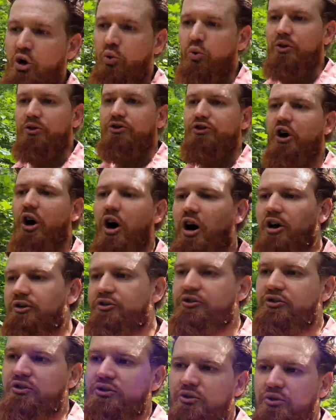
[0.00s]
will
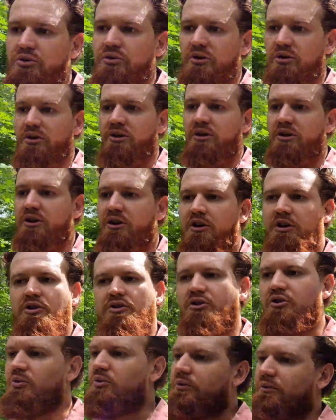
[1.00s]
toss you
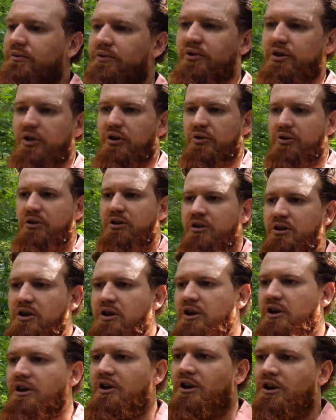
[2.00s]
to and fro.
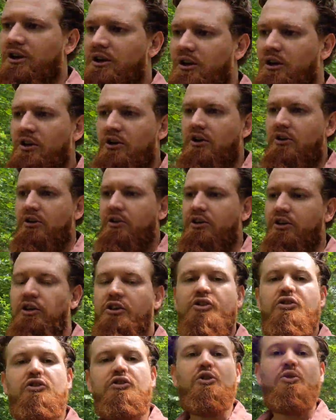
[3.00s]

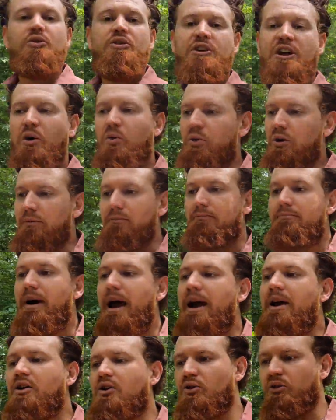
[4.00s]
This dunya will
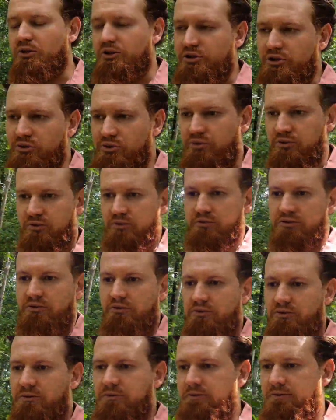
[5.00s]
mangle you
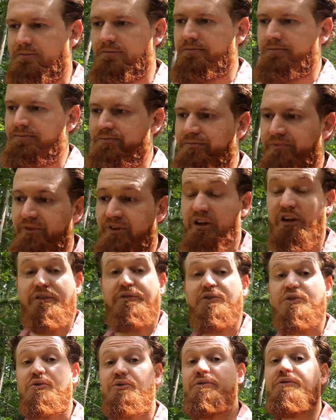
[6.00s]

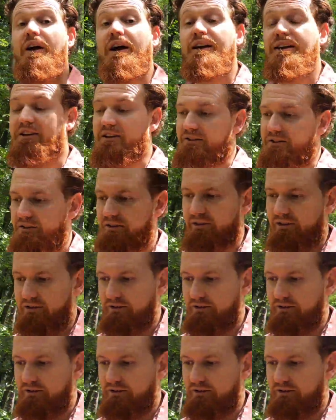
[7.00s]
if you fight it.